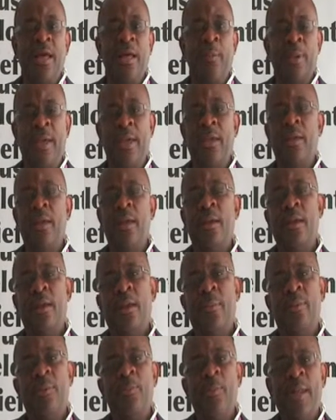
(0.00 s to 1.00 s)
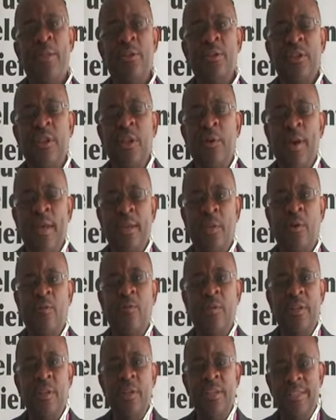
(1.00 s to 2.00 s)
Um, I am the managing director
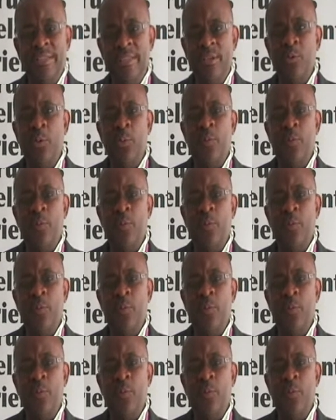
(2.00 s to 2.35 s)
of the DC